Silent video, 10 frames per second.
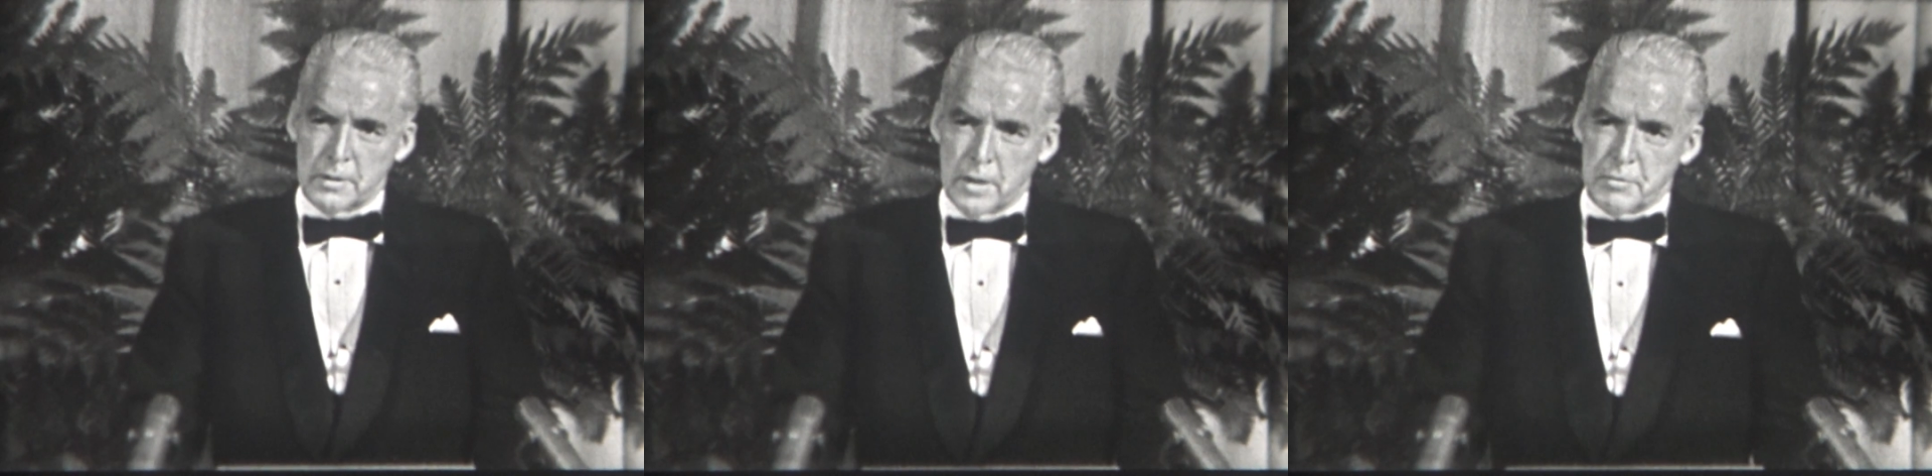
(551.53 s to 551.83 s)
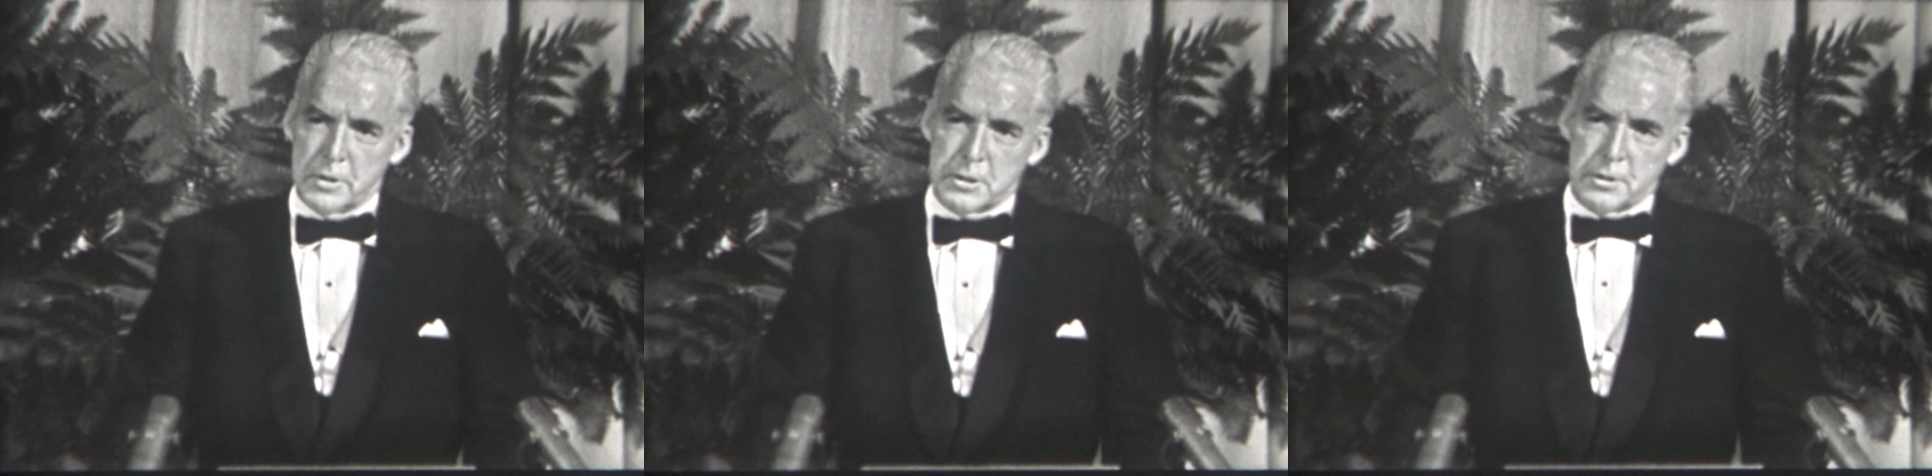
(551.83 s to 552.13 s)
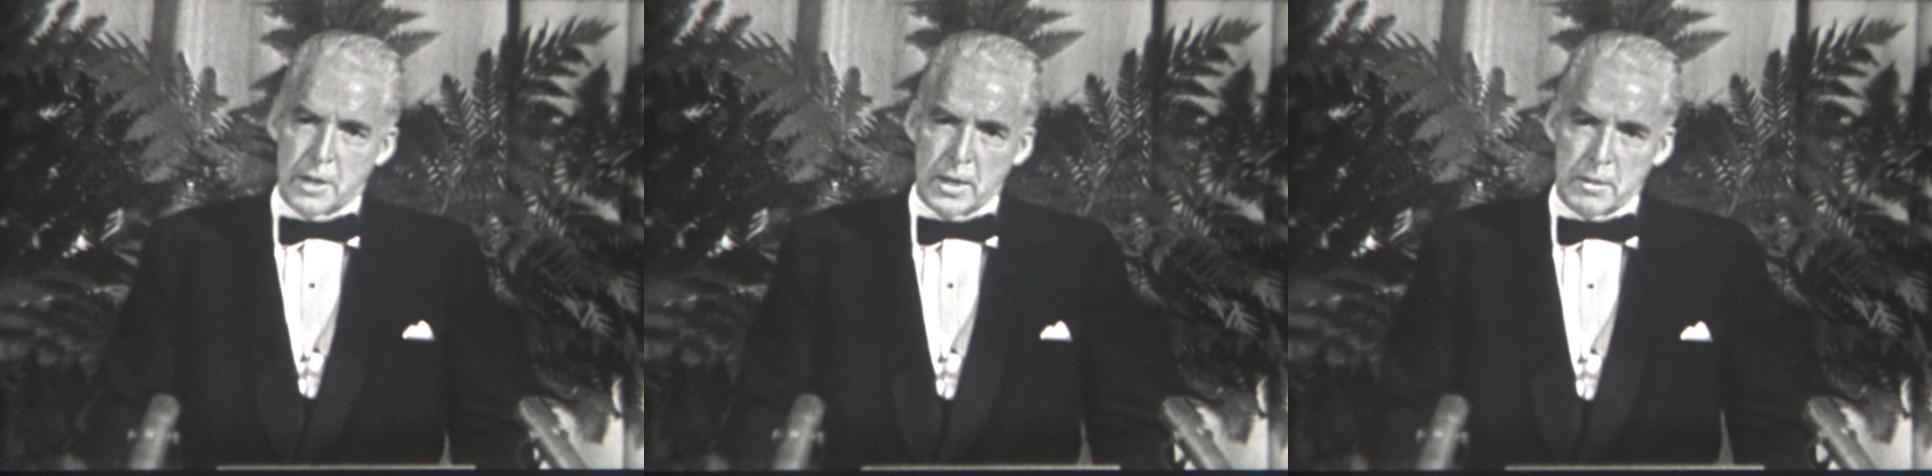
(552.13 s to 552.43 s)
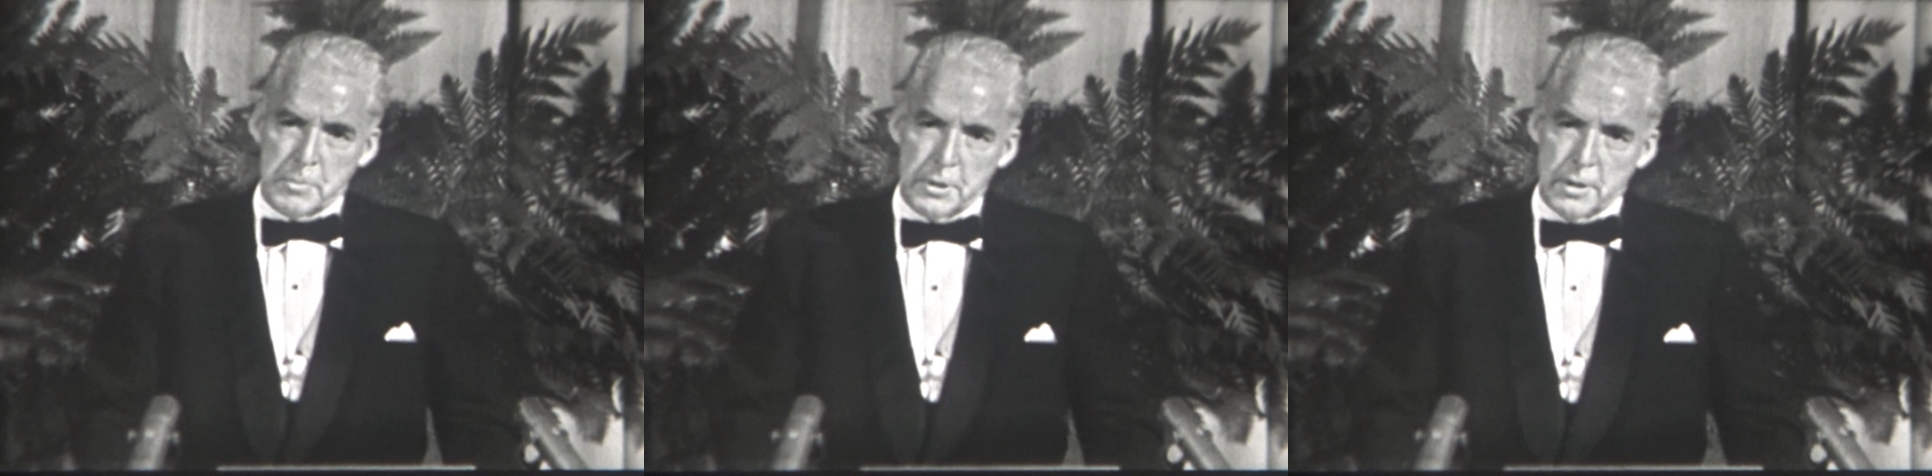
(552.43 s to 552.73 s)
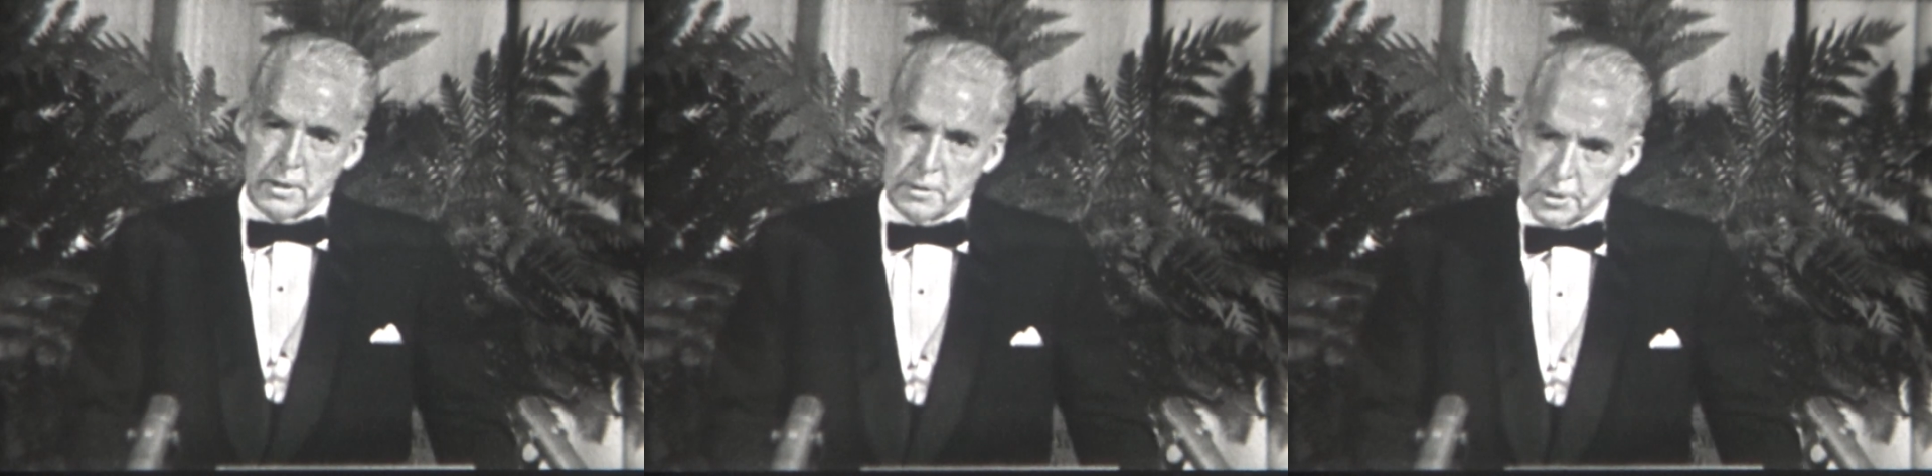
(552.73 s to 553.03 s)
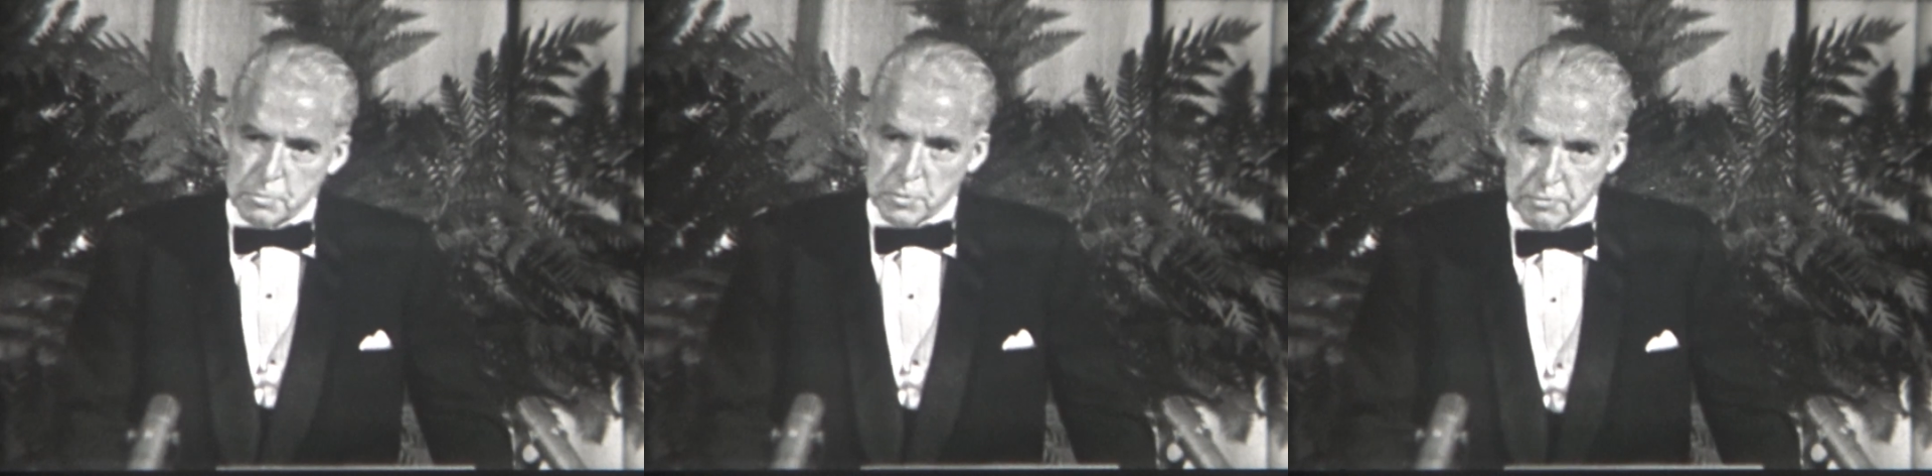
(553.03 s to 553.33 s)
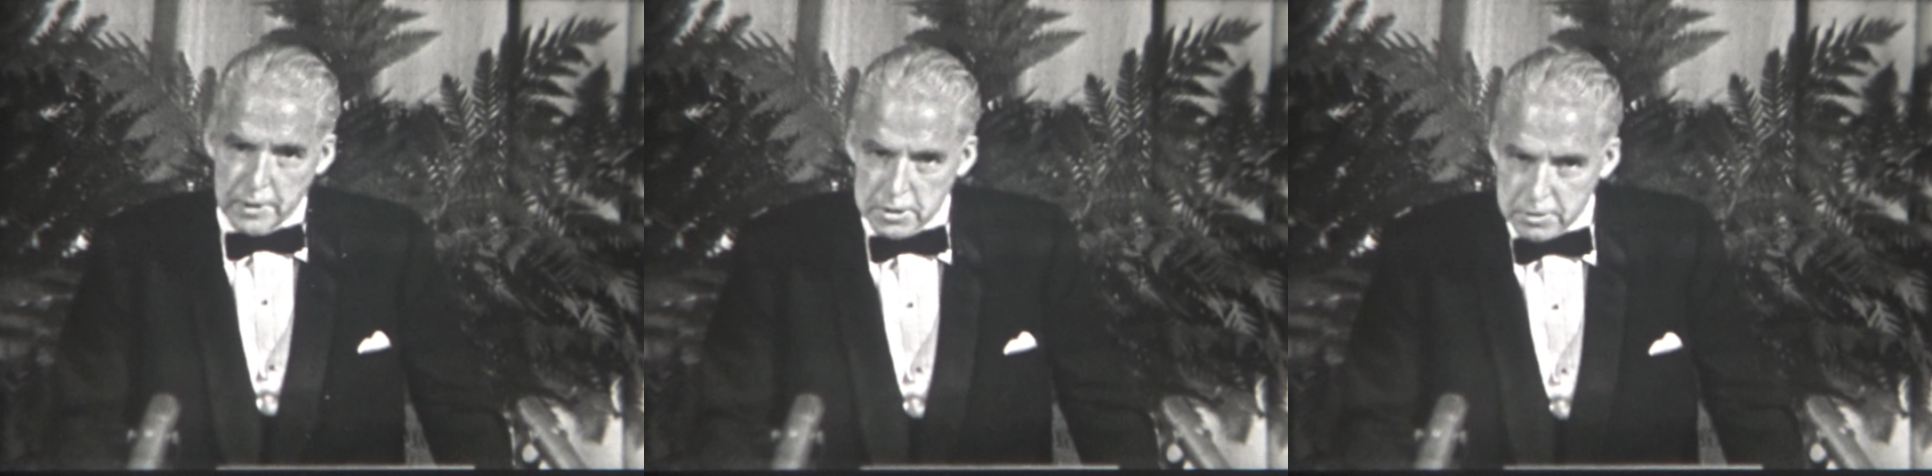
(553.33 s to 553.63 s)
of his time beyond his
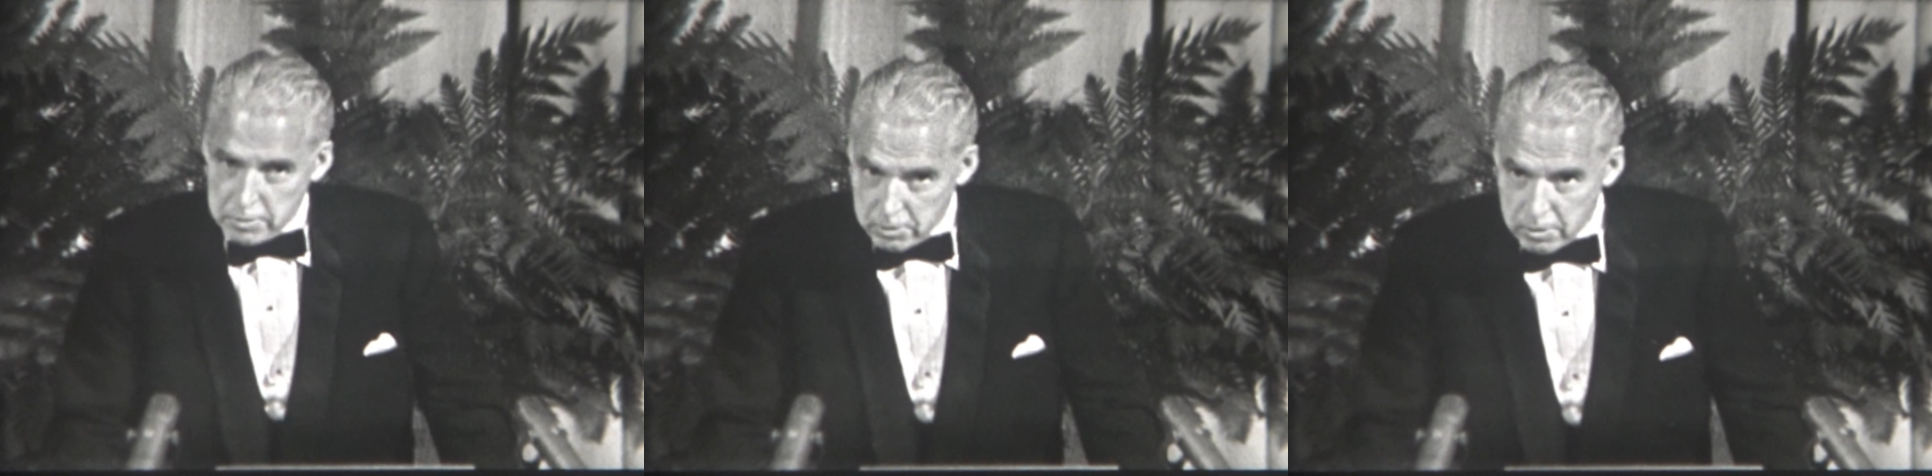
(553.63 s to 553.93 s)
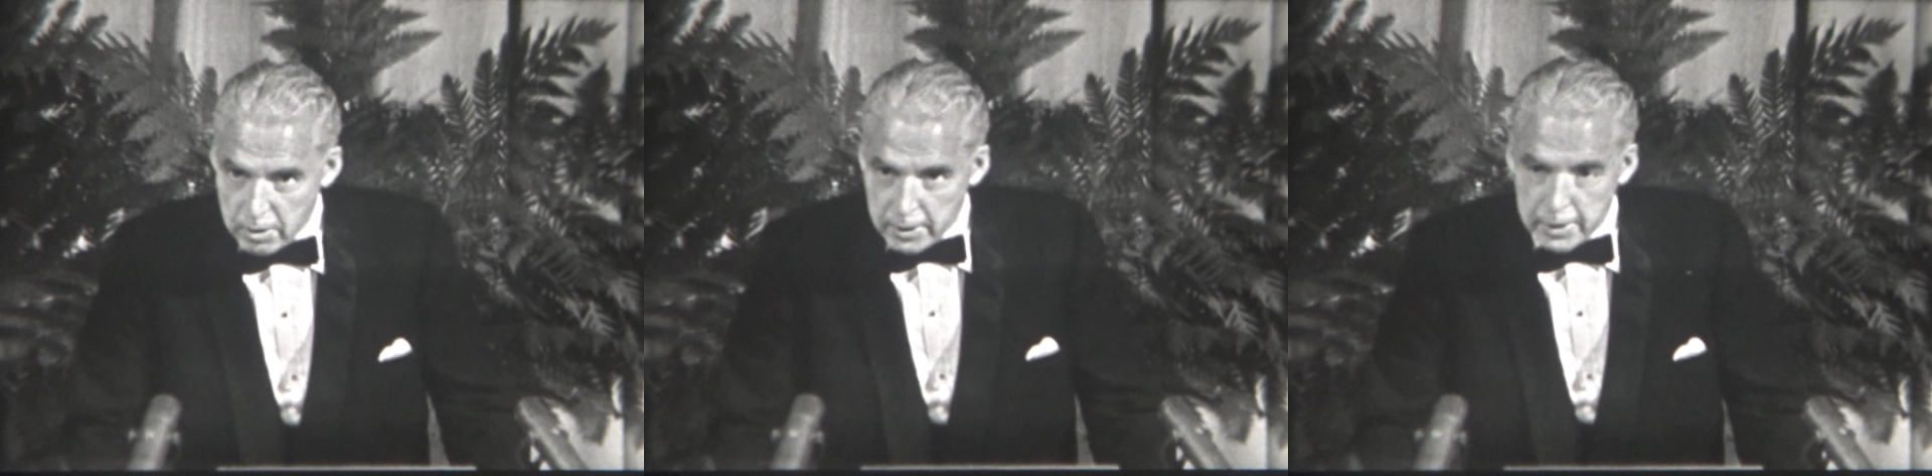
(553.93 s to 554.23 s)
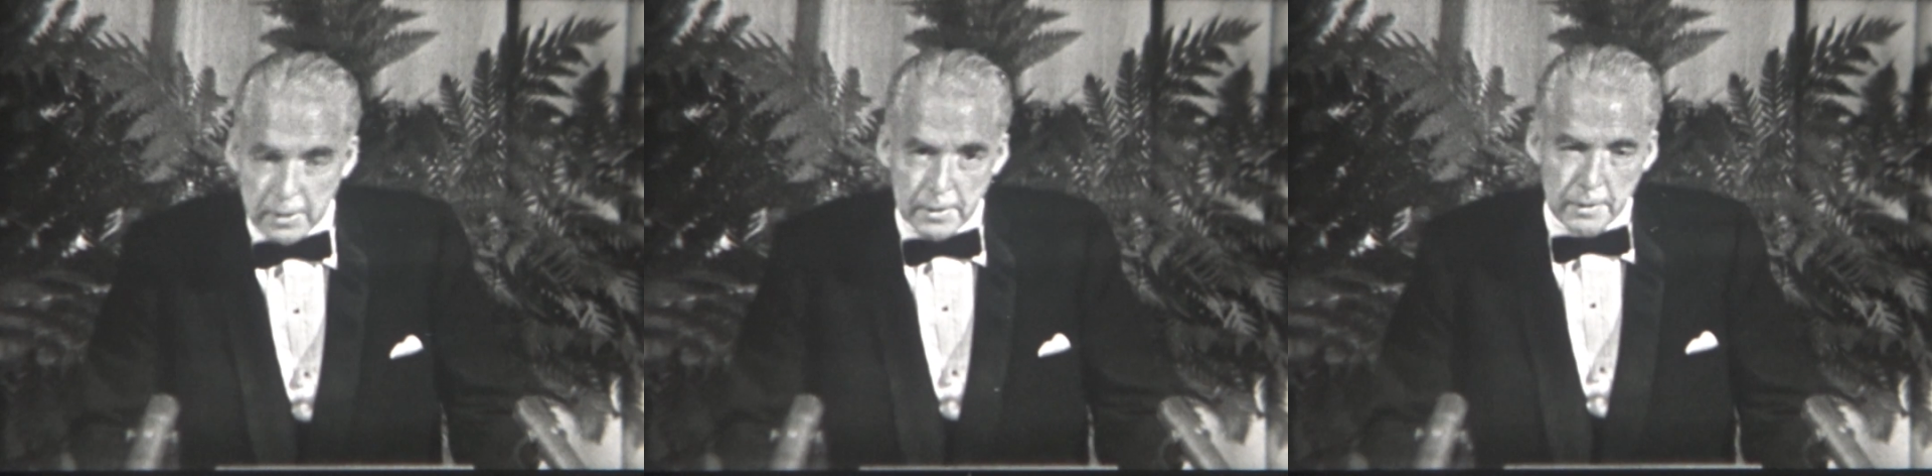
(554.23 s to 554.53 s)
professional calling